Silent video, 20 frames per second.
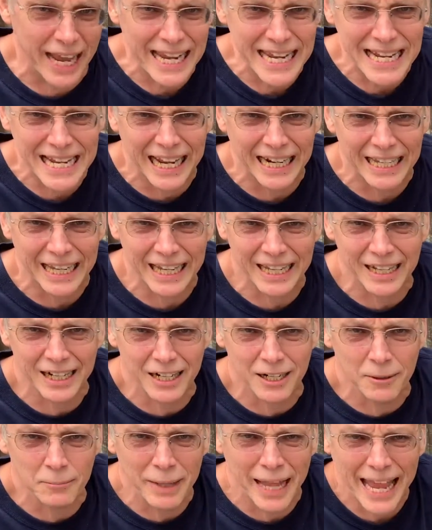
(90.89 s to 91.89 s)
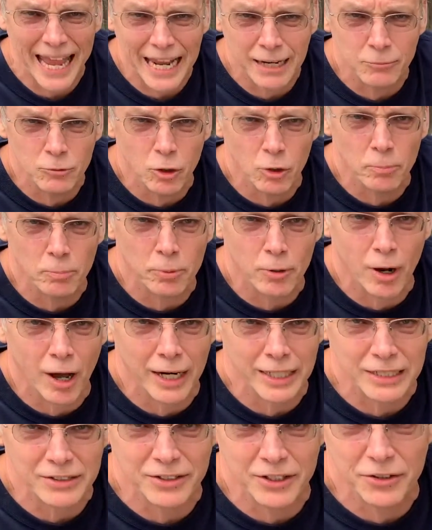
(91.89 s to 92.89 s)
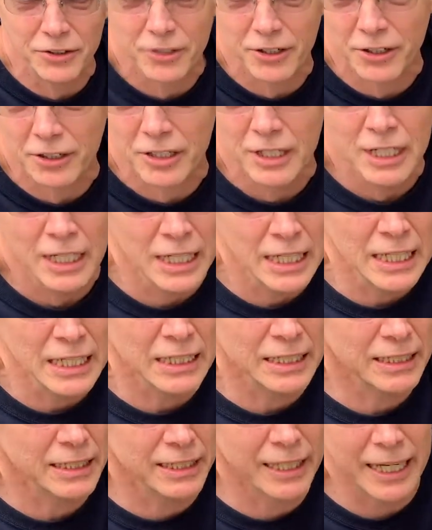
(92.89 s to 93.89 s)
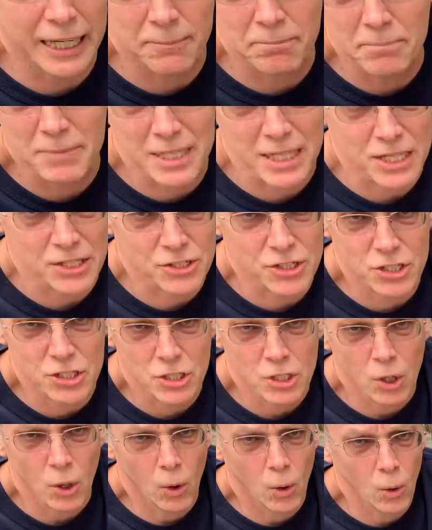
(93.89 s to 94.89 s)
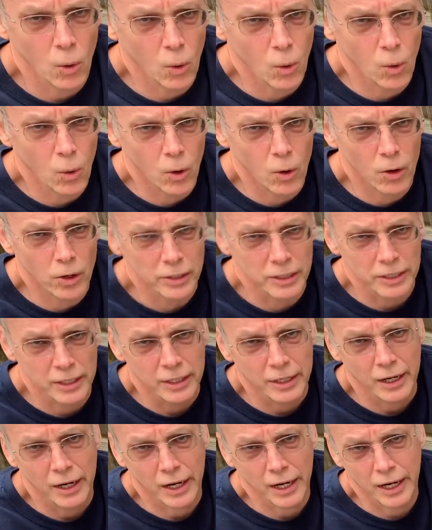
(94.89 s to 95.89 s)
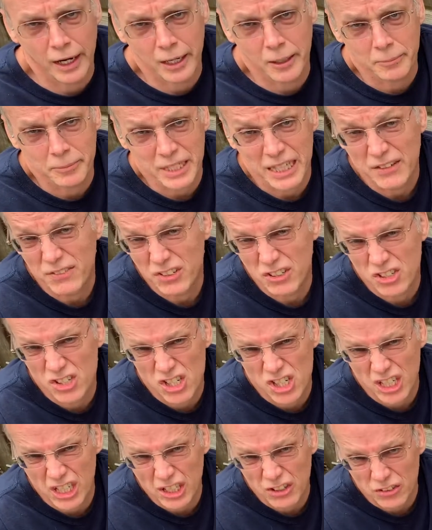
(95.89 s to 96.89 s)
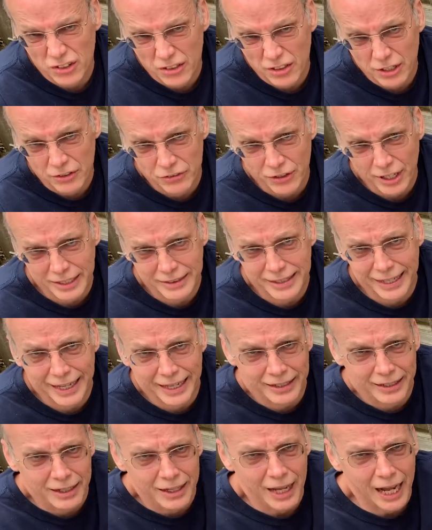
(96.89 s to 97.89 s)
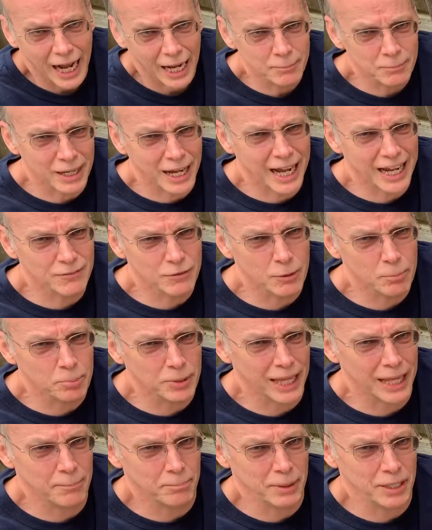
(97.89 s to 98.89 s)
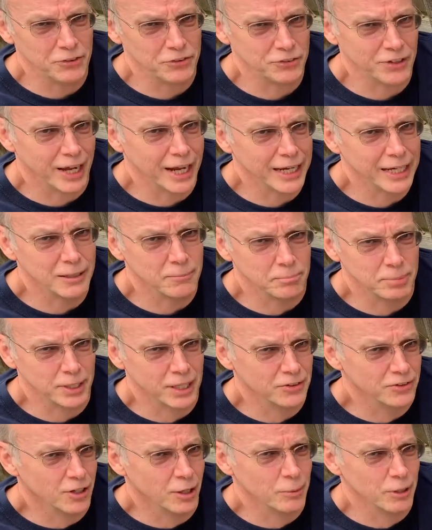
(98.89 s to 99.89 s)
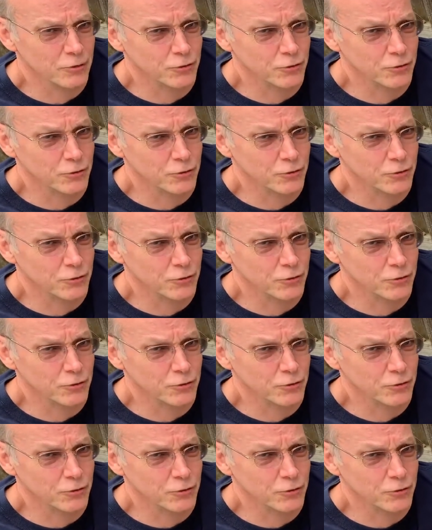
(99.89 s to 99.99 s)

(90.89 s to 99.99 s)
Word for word: any kind of um, animal product in there, like meat or um, even cheese and things like that. I'm, I have a plant-based diet, but I tell my